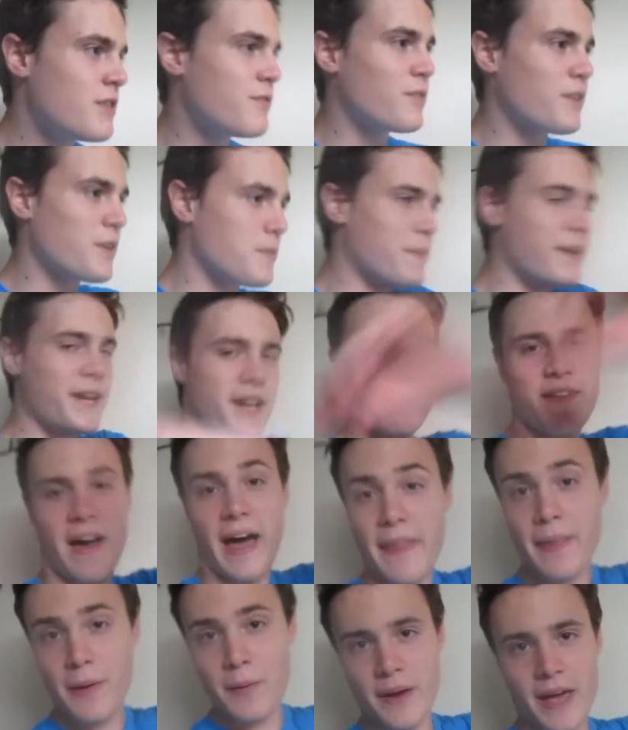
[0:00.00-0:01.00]
for a big
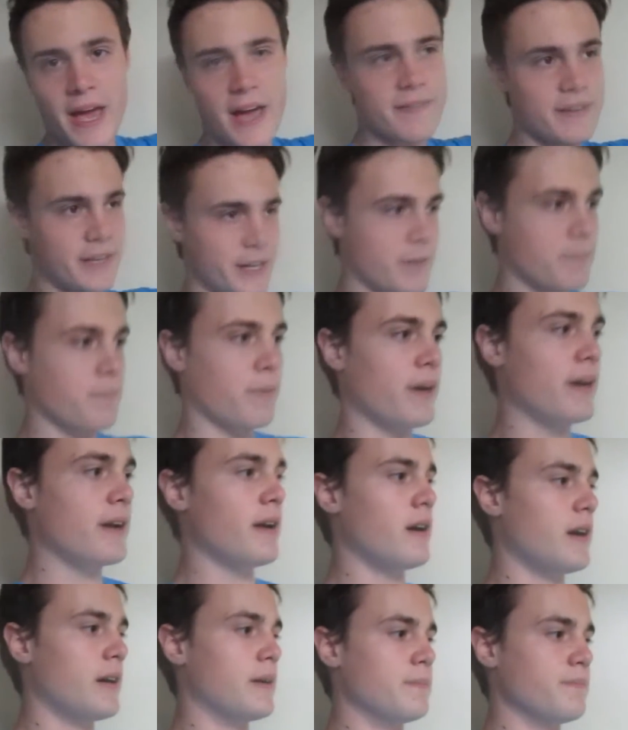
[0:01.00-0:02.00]
event that we have here. But
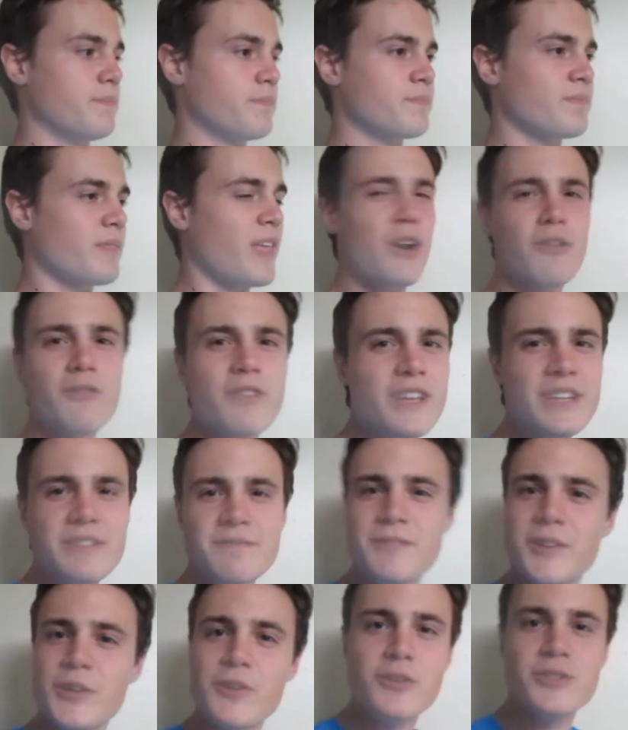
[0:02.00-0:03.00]
they don't really
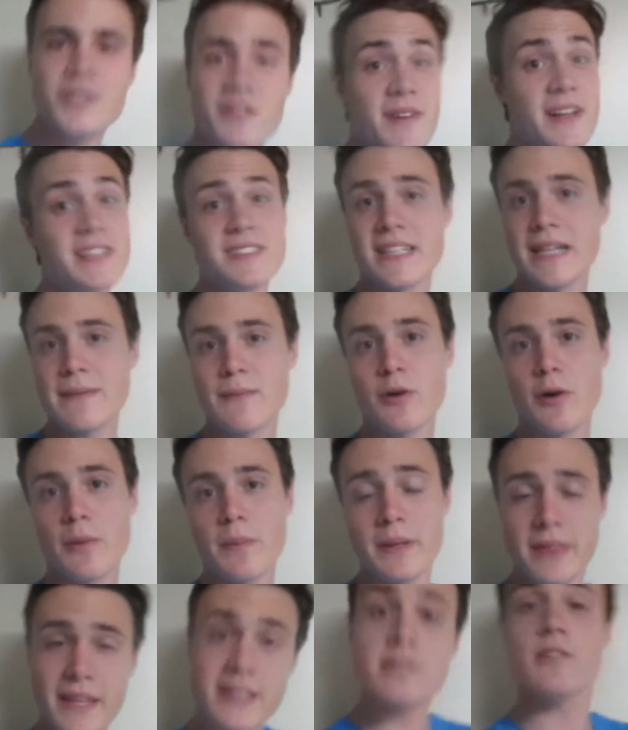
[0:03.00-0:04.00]
do those events anymore,
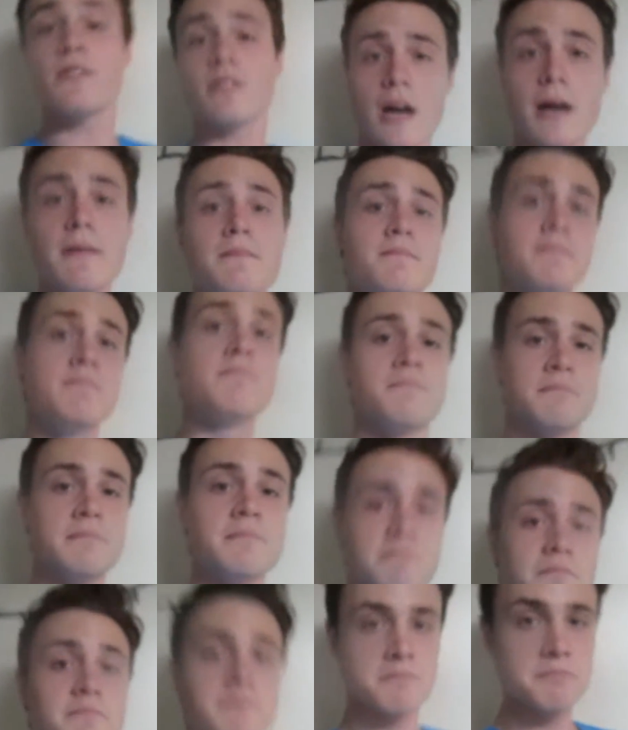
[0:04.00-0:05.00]
but they still come.
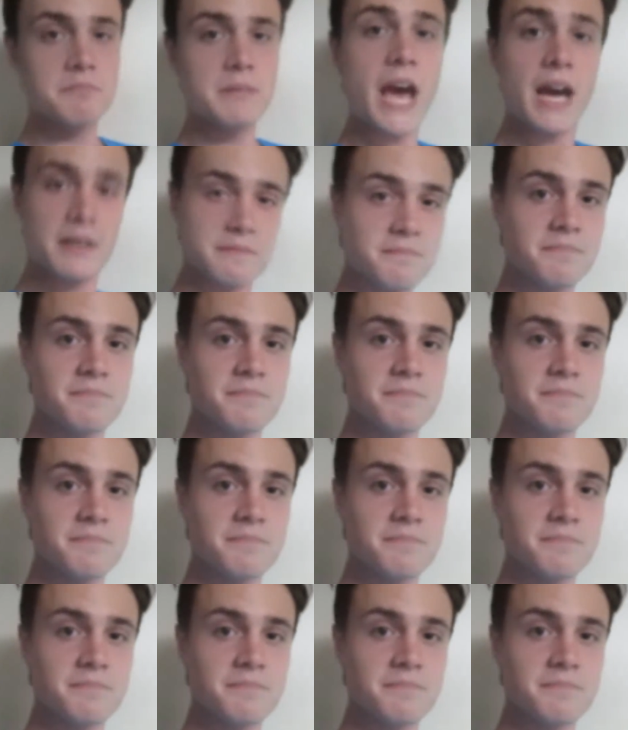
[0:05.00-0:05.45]
Yeah.